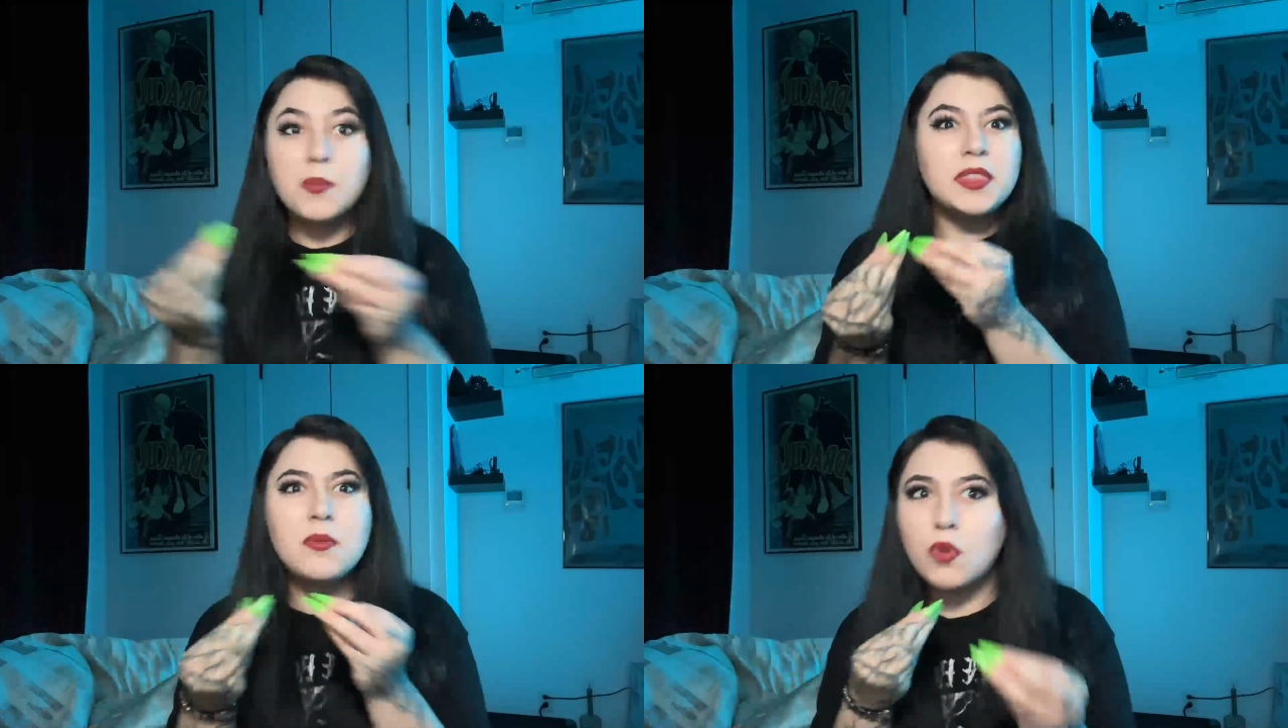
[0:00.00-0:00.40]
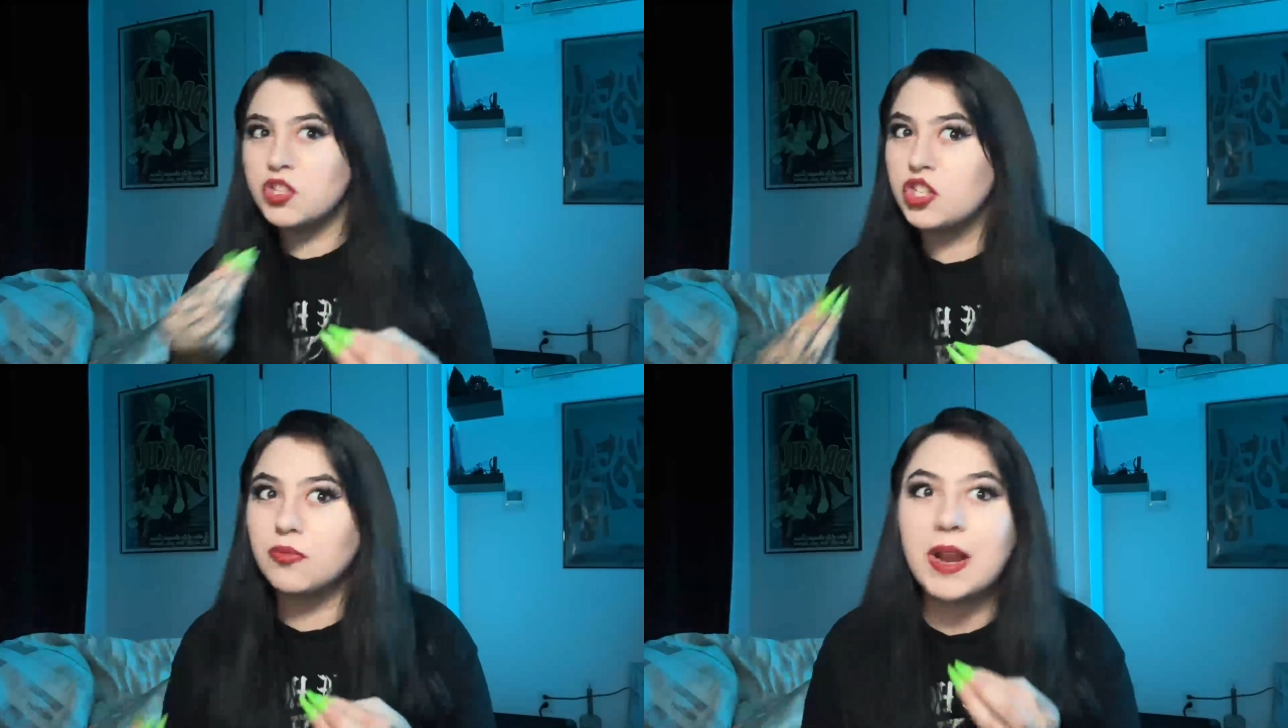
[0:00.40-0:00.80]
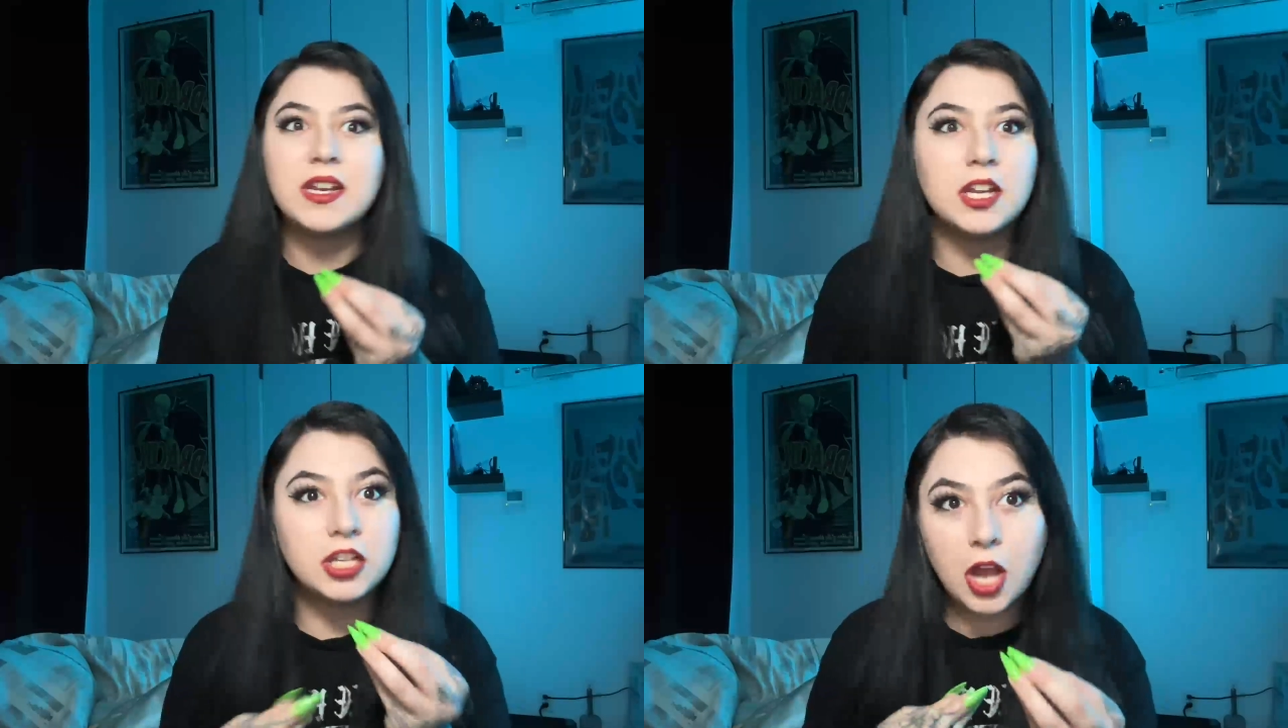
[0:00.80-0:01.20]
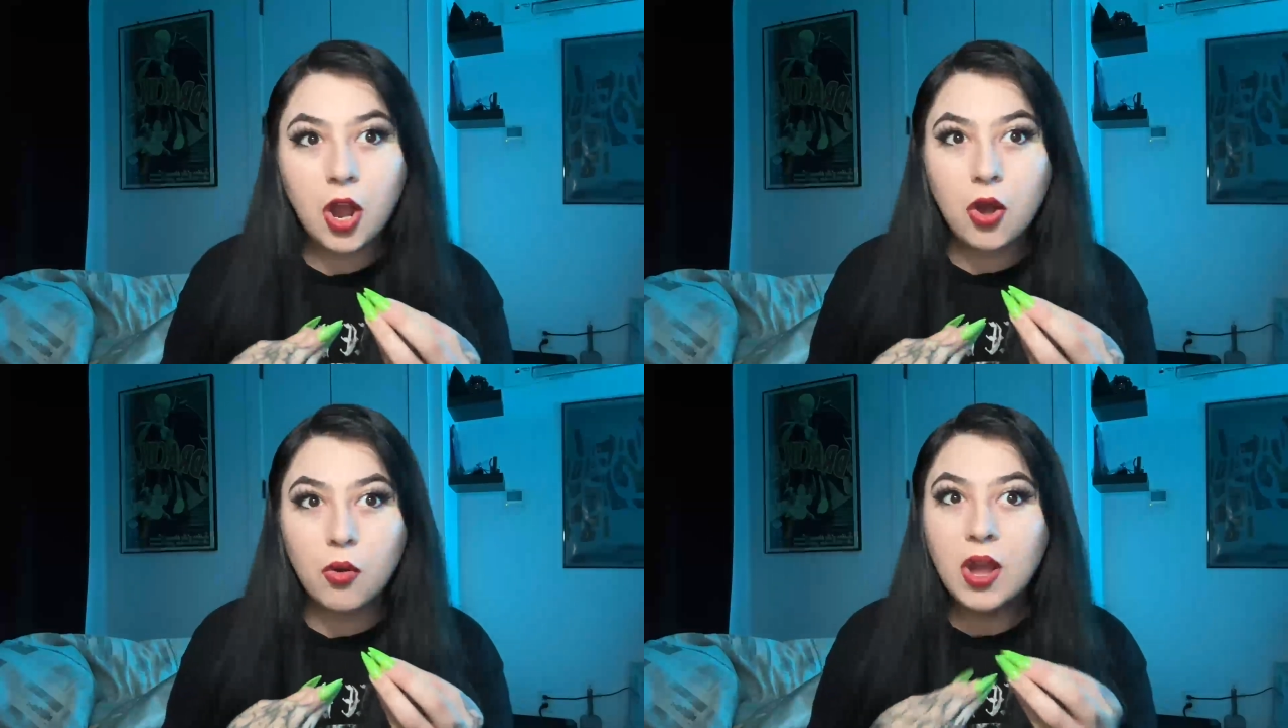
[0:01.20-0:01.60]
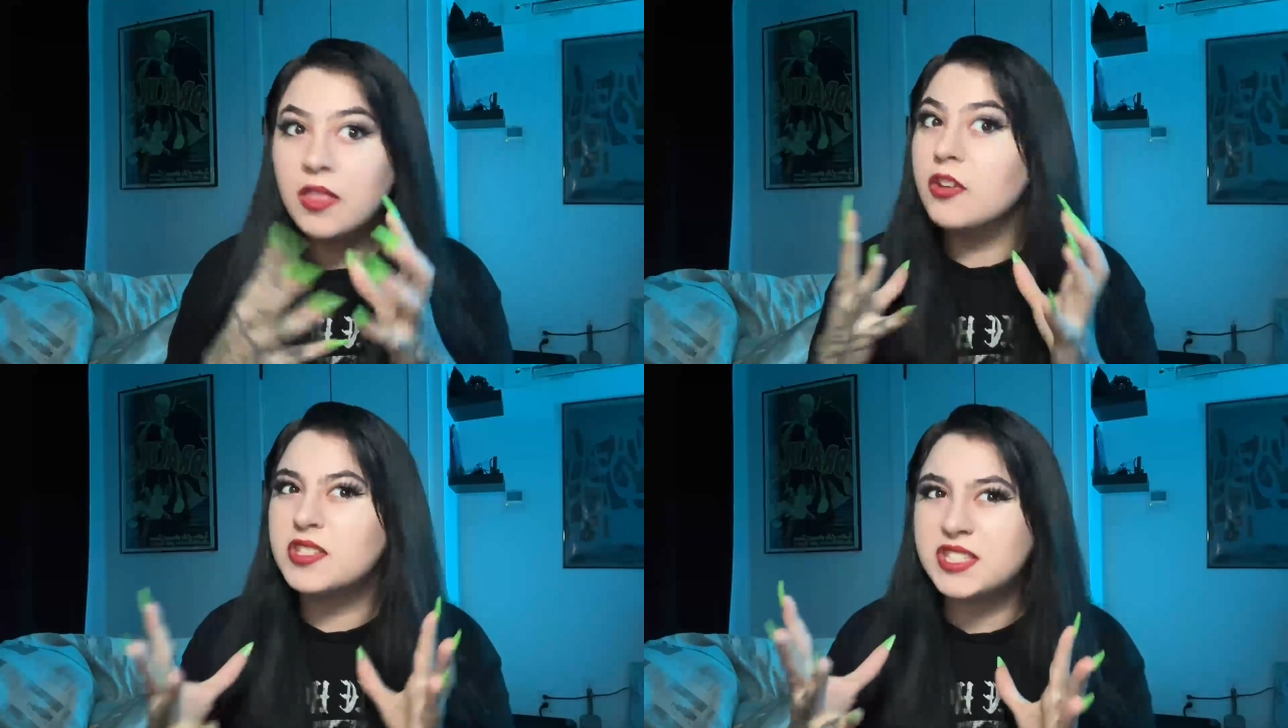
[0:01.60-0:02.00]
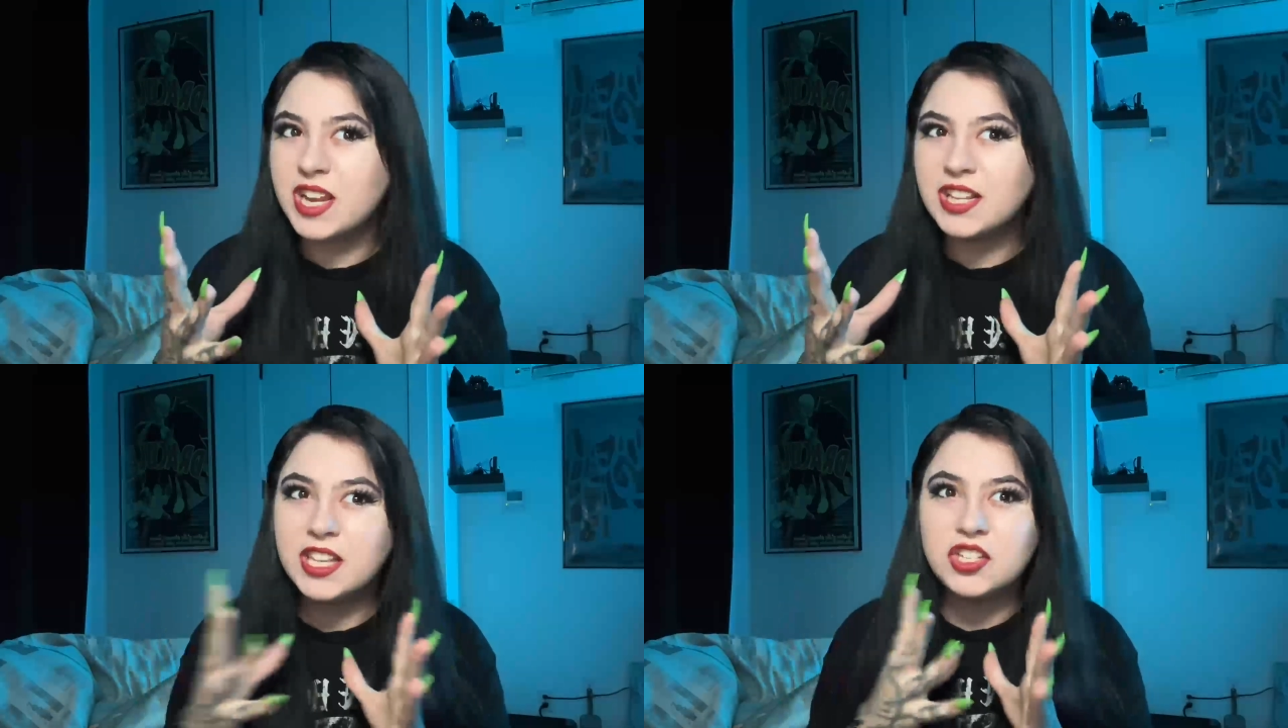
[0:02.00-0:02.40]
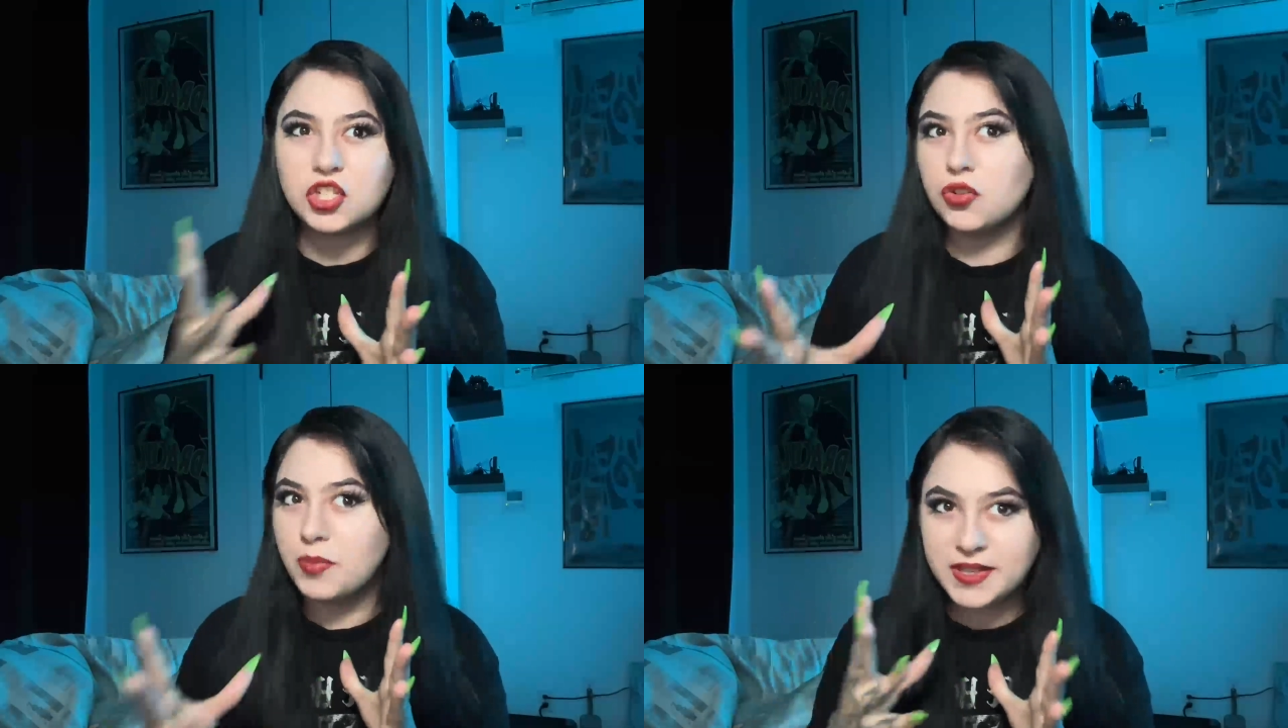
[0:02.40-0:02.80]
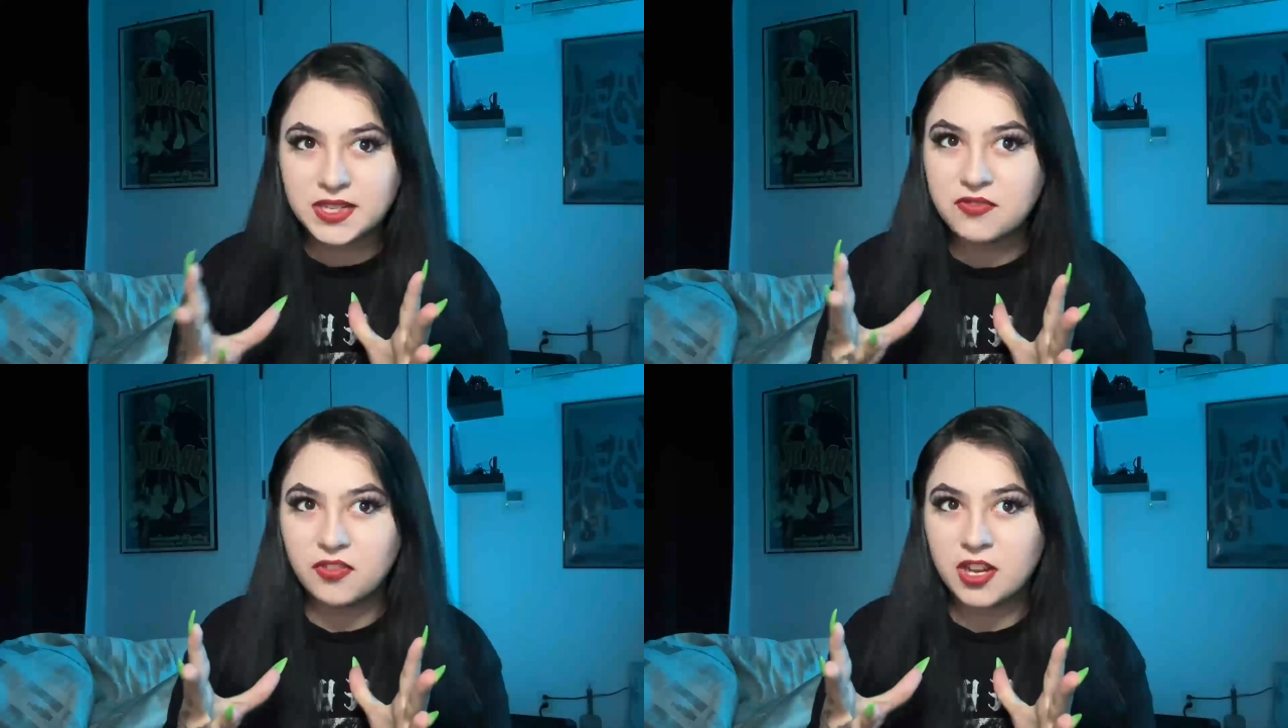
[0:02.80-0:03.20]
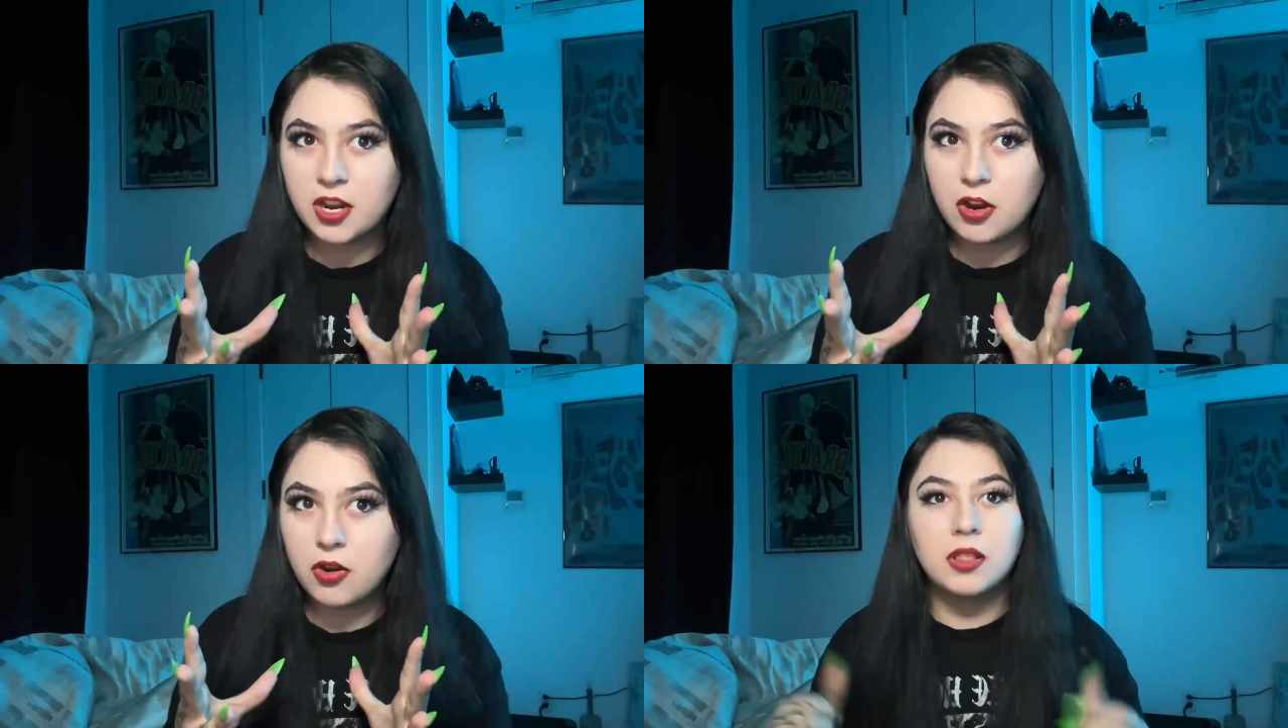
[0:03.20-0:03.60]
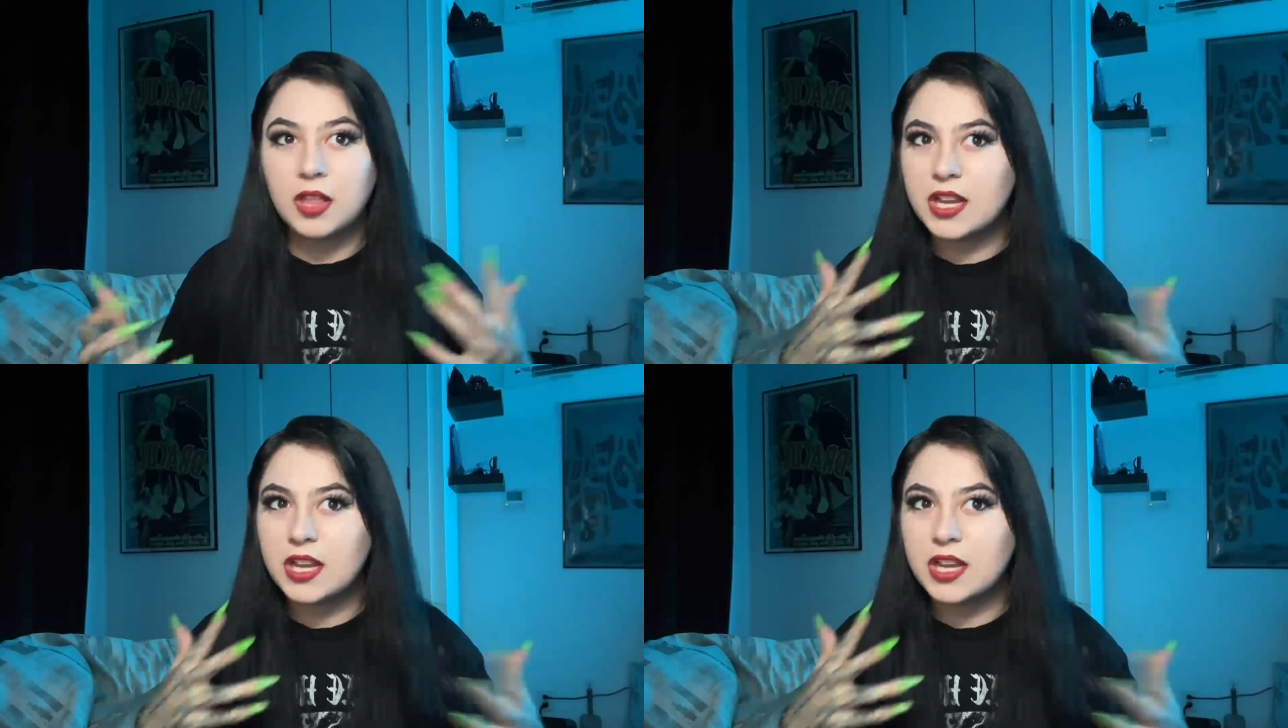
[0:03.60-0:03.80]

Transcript: But then once you're ready to go, they're suddenly too busy for you. Like,